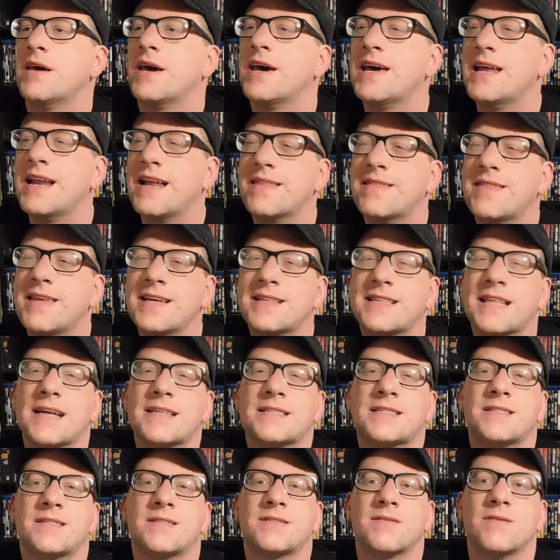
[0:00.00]
And I think
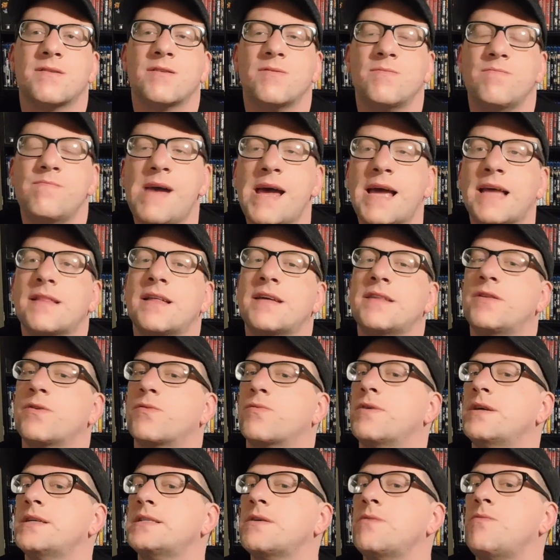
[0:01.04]
that's mainly the
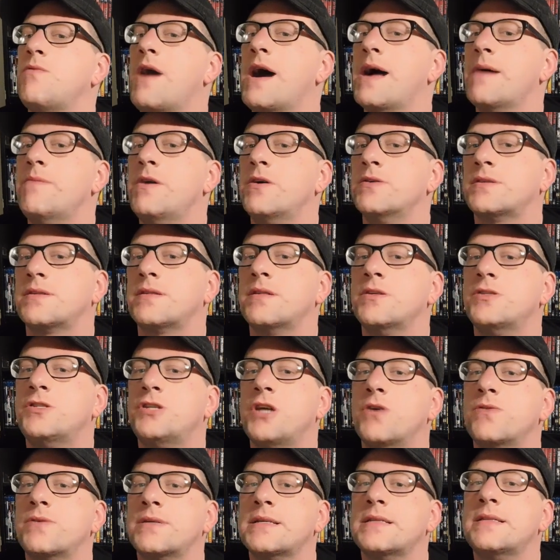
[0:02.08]
reason why most of the
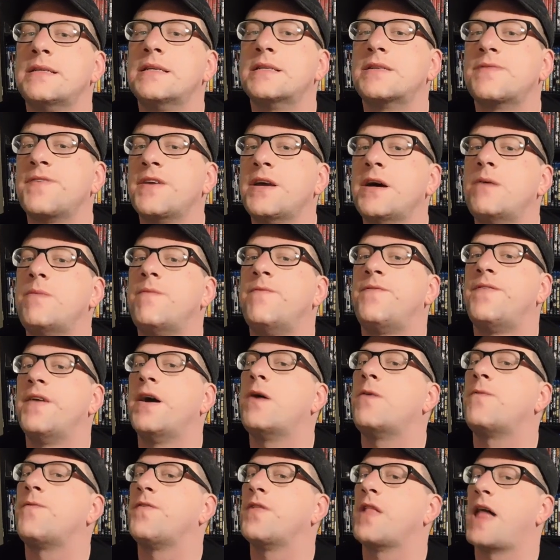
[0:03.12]
jokes in this film
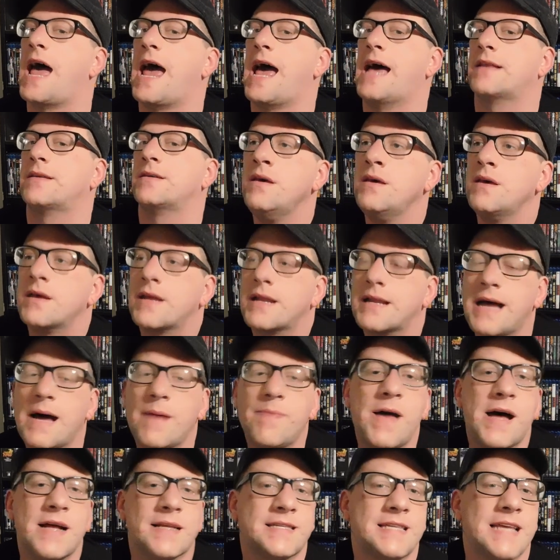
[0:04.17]
fell flat. Now, I'm
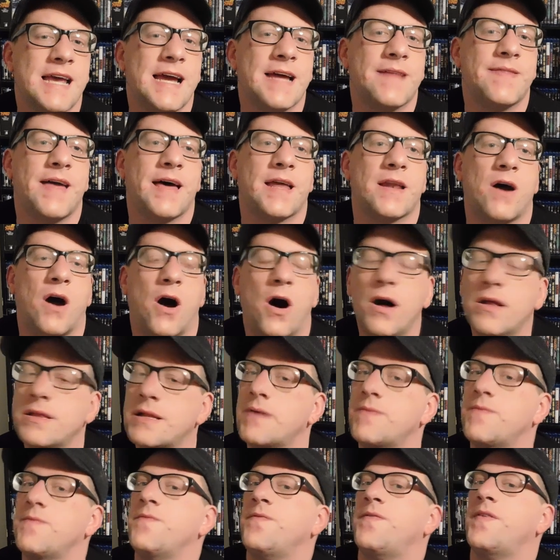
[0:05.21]
not saying that all
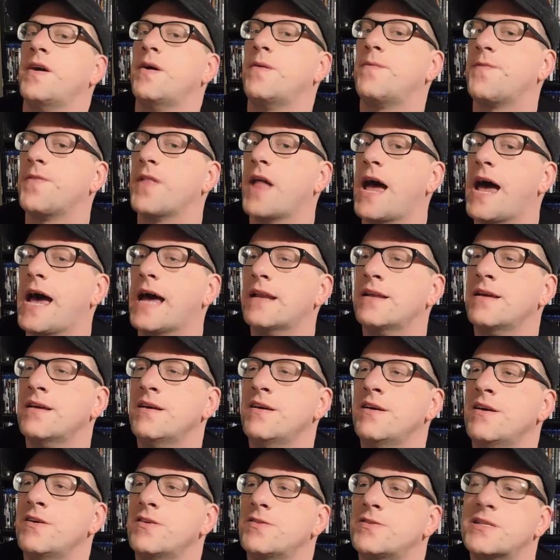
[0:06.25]
of them fell flat,
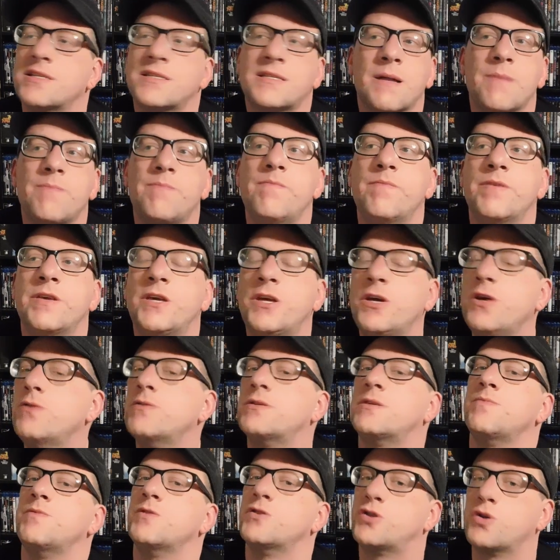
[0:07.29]
just a
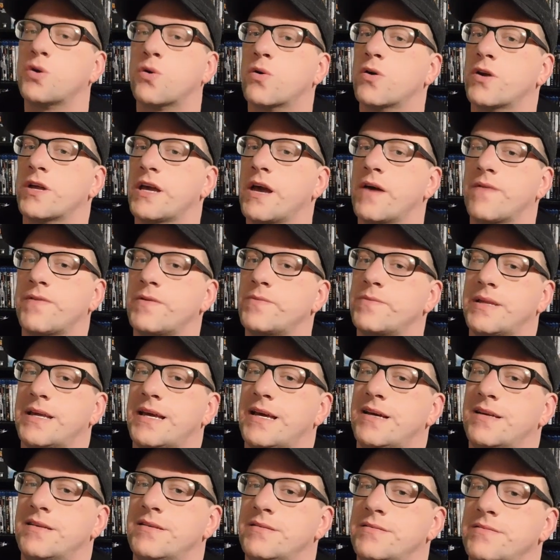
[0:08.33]
huge majority of them
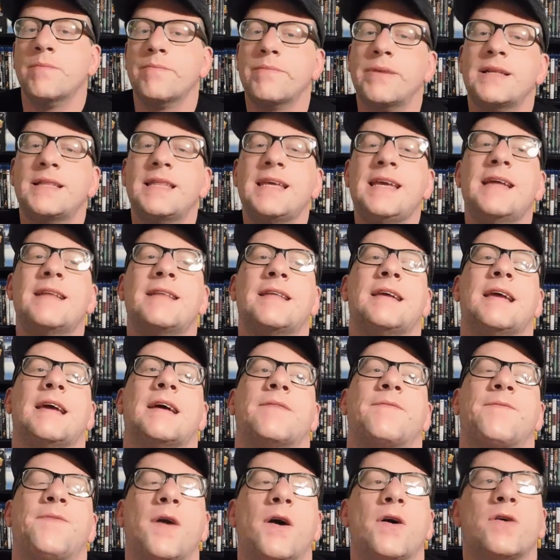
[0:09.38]
did. But in the
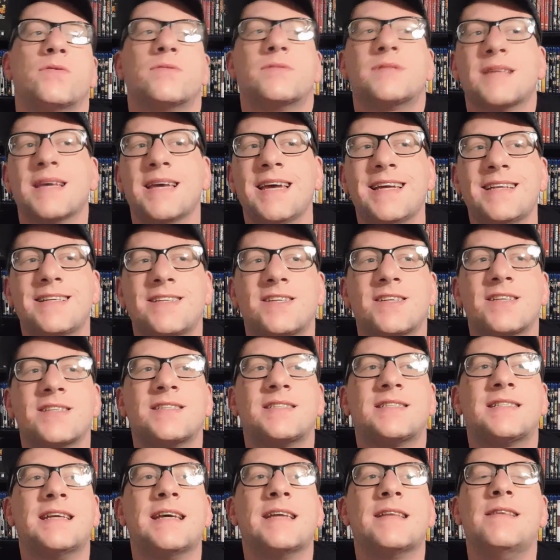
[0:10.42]
end, folks, it
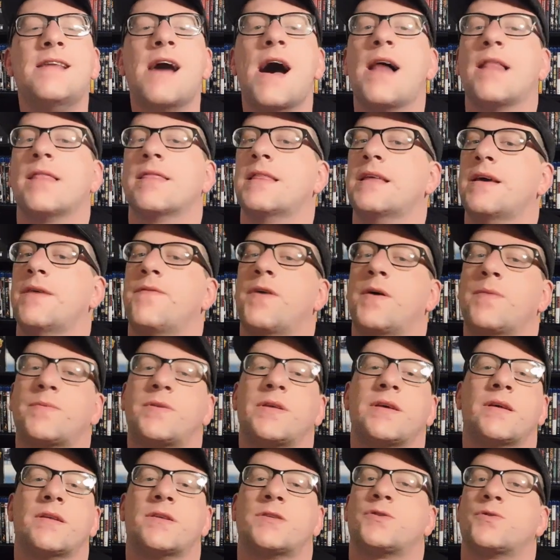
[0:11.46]
just did not live up
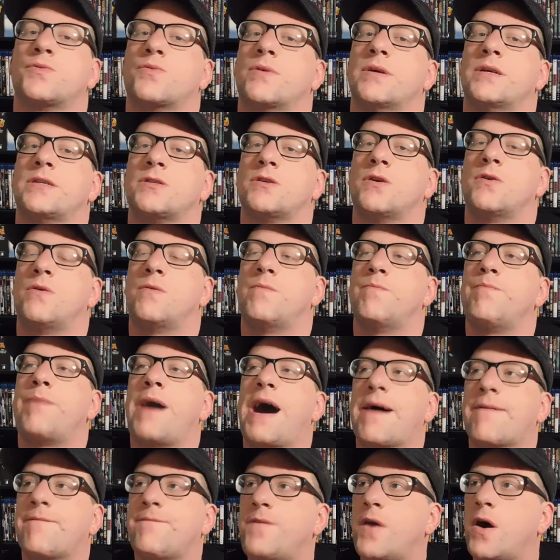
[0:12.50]
to its original
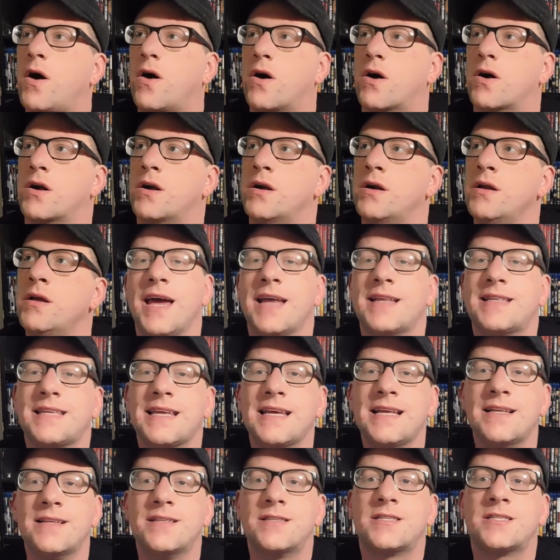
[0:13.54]
by far. It
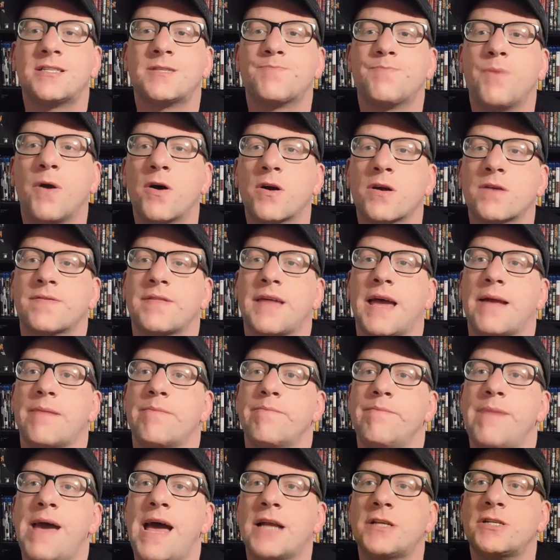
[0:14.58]
didn't spark
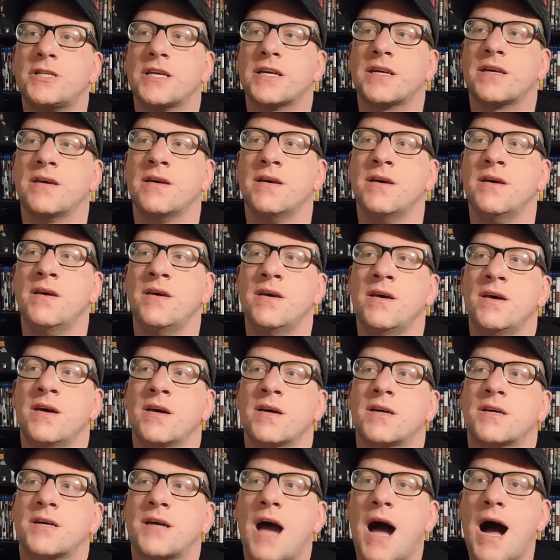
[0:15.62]
that magic
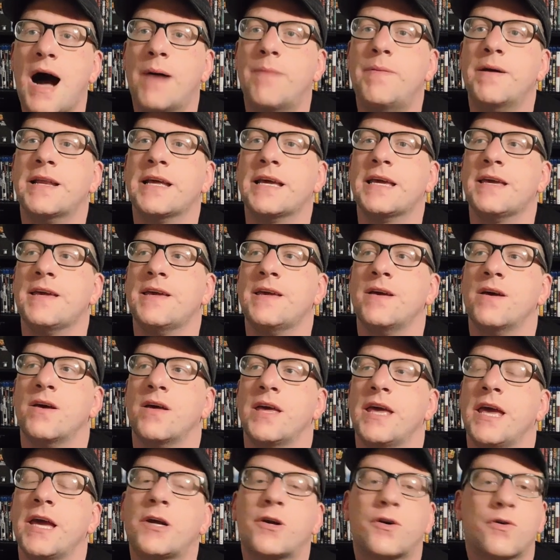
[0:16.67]
comedy
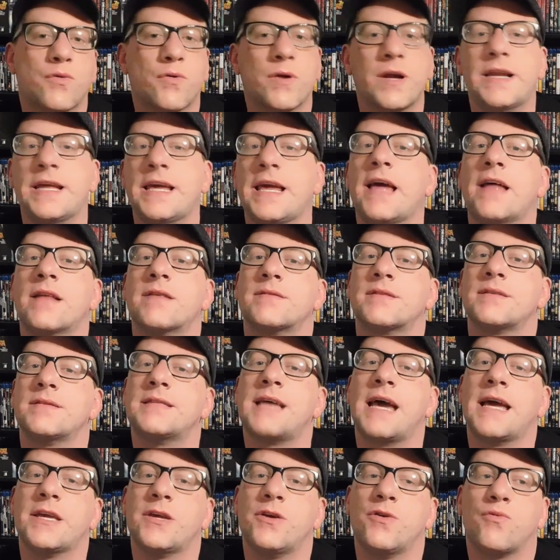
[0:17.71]
ingredient
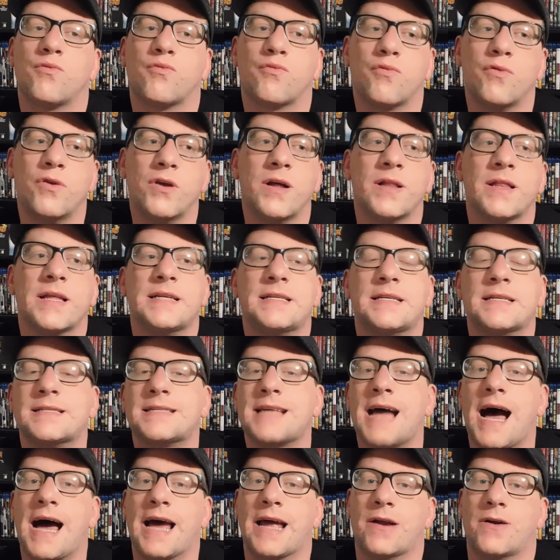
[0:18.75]
that you really
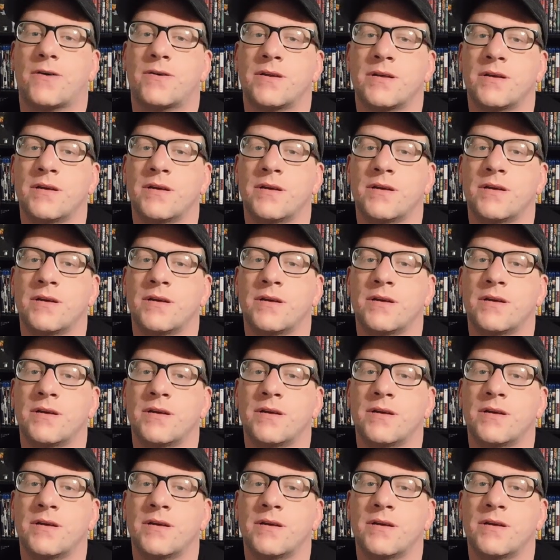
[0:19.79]
desired.